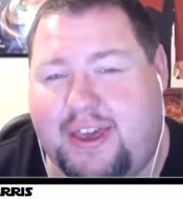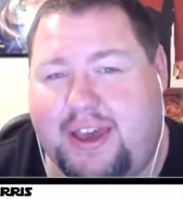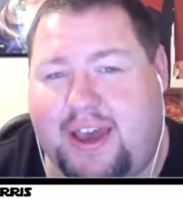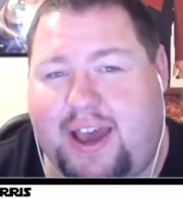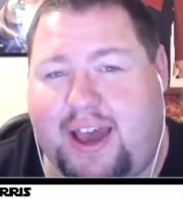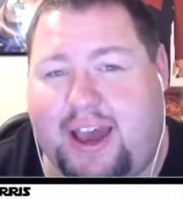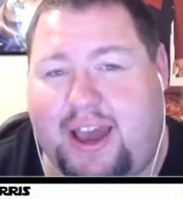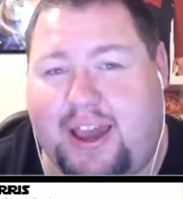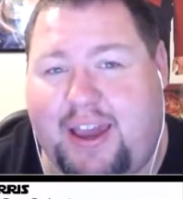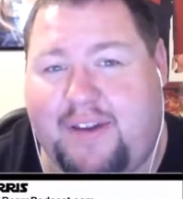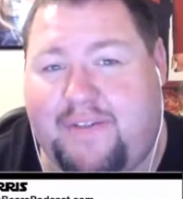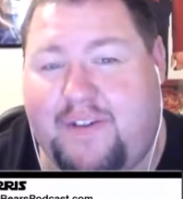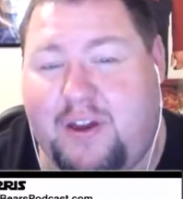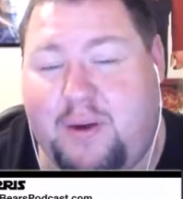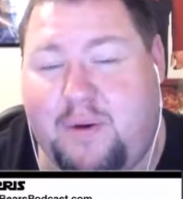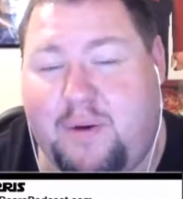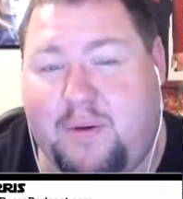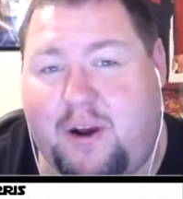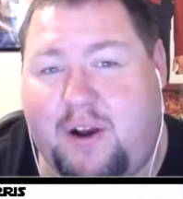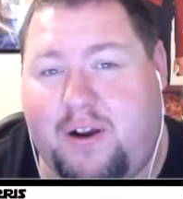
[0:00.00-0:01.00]
If
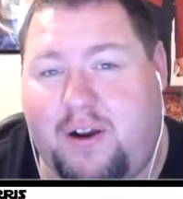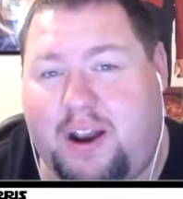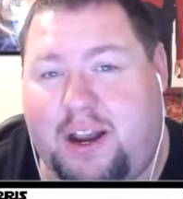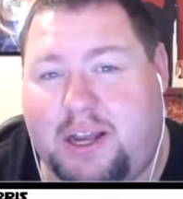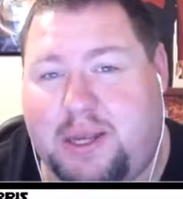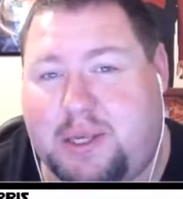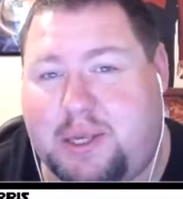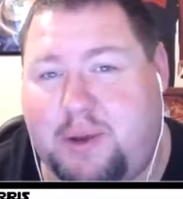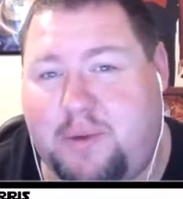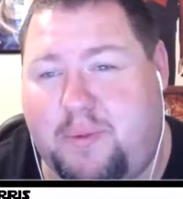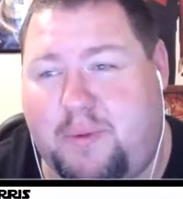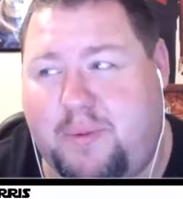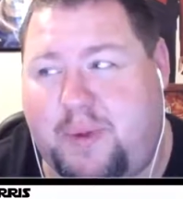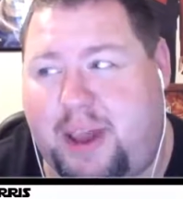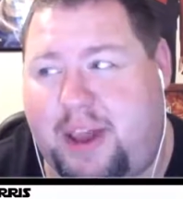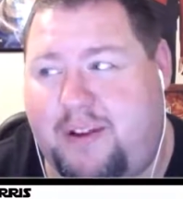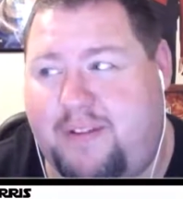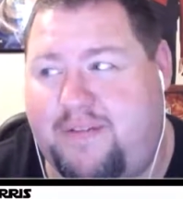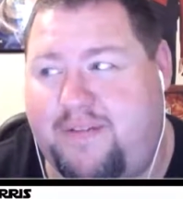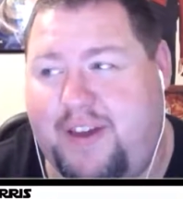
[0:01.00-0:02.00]
you are a
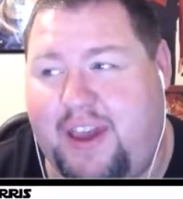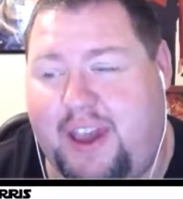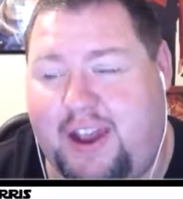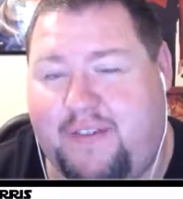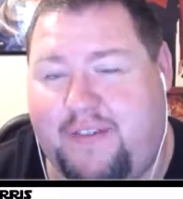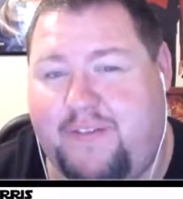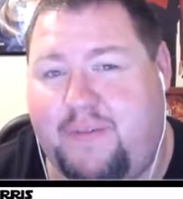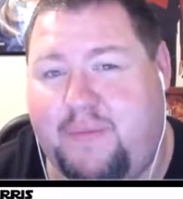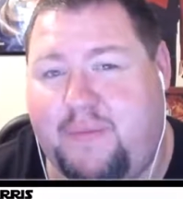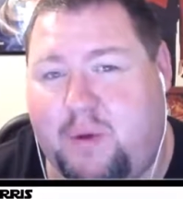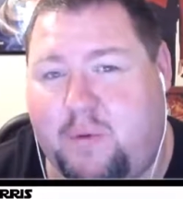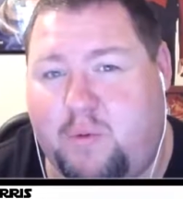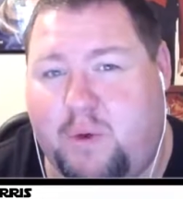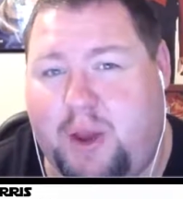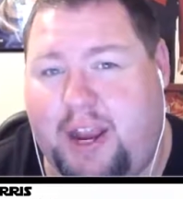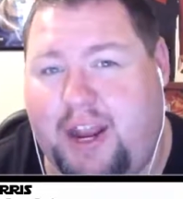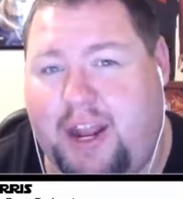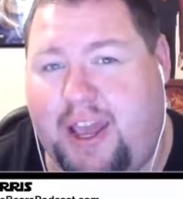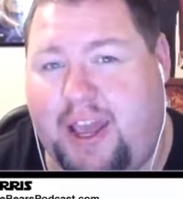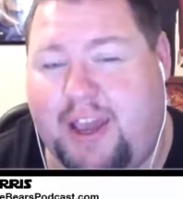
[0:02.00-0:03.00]
Superman fan, if you've been
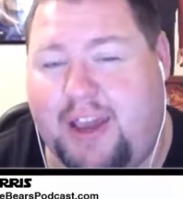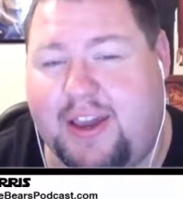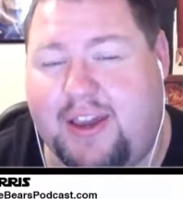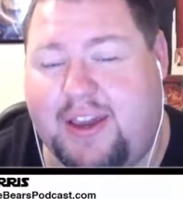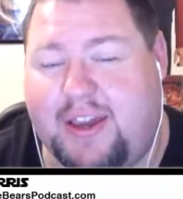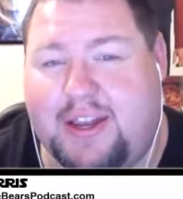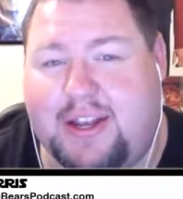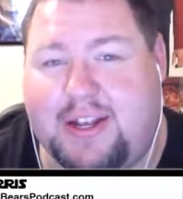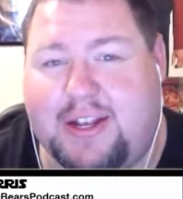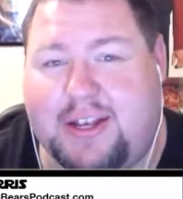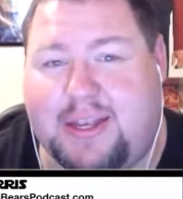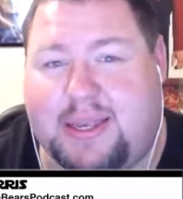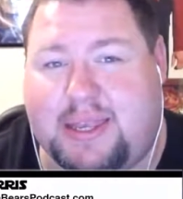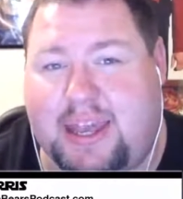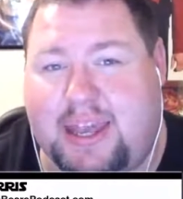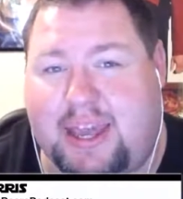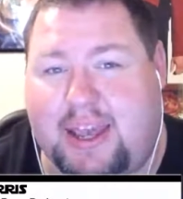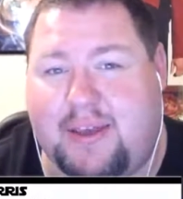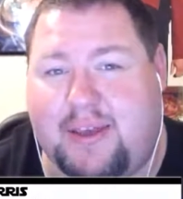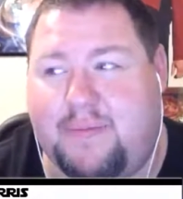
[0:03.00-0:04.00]
waiting to see
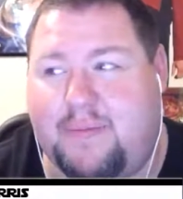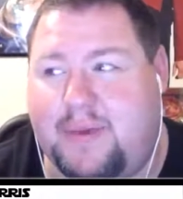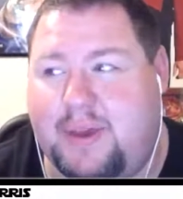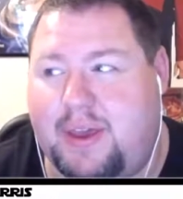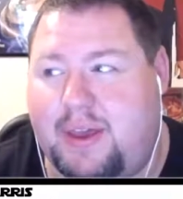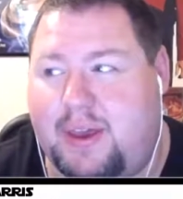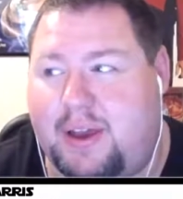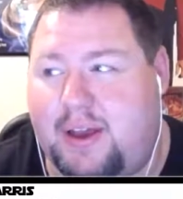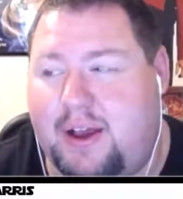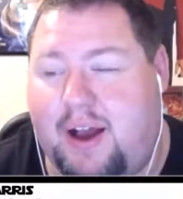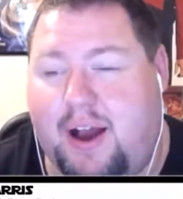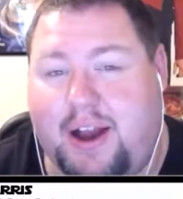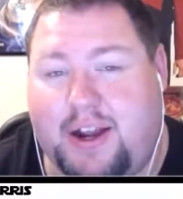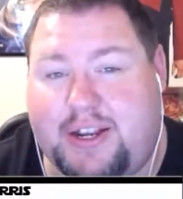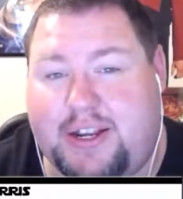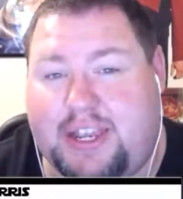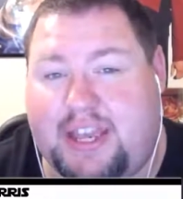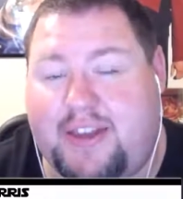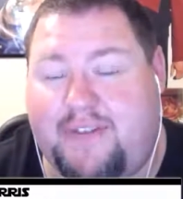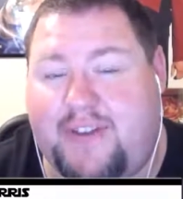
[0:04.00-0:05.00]
him on
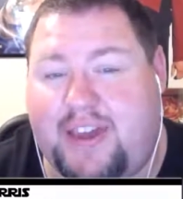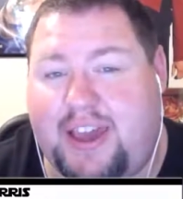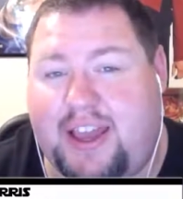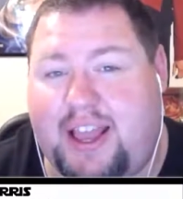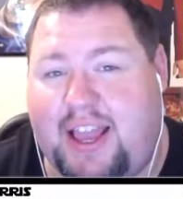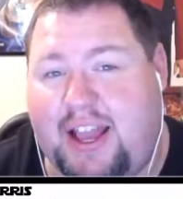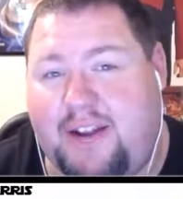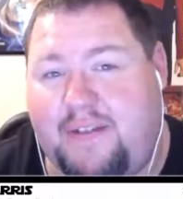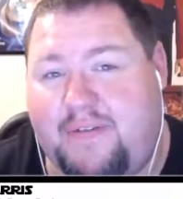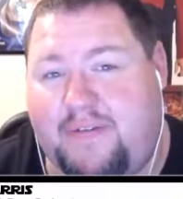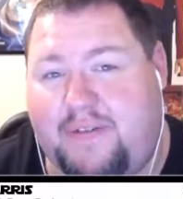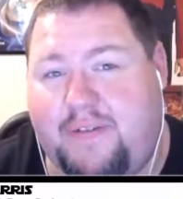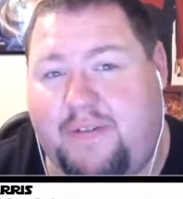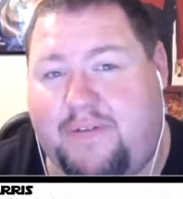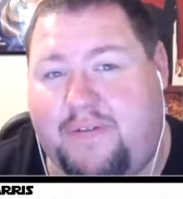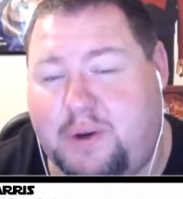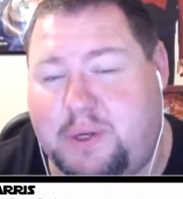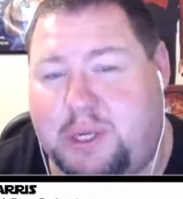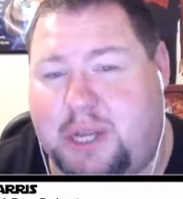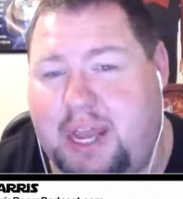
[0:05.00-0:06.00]
TV again for the
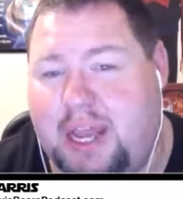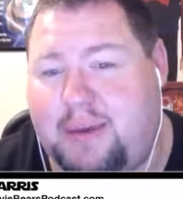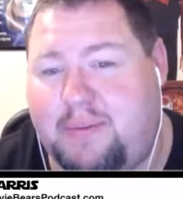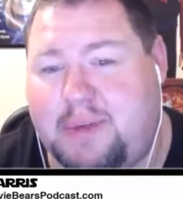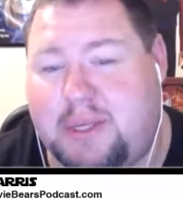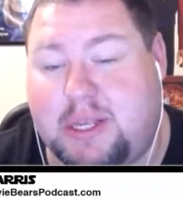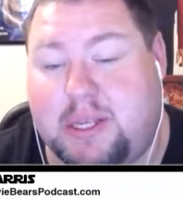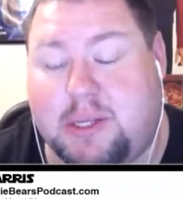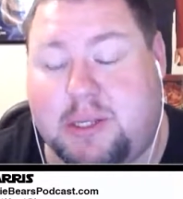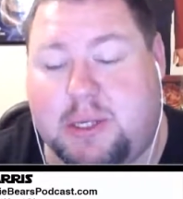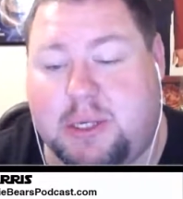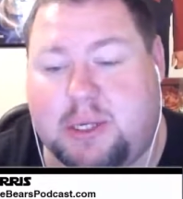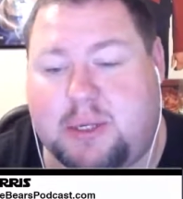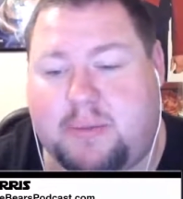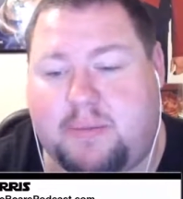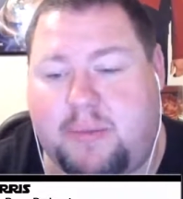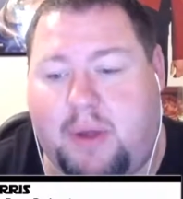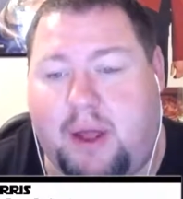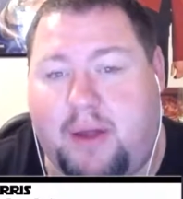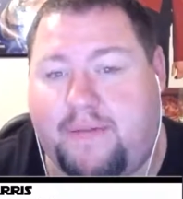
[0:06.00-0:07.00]
first time since
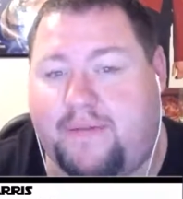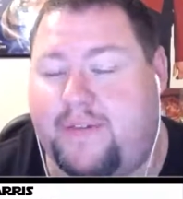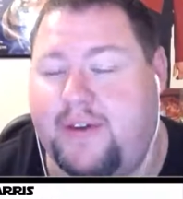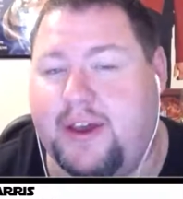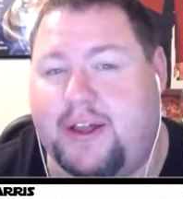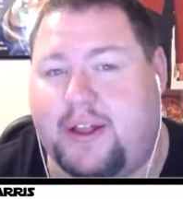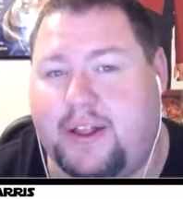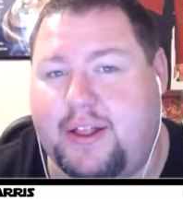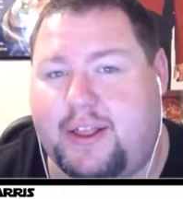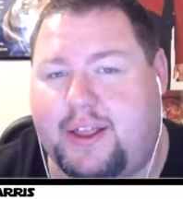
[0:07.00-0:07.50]
Smallville,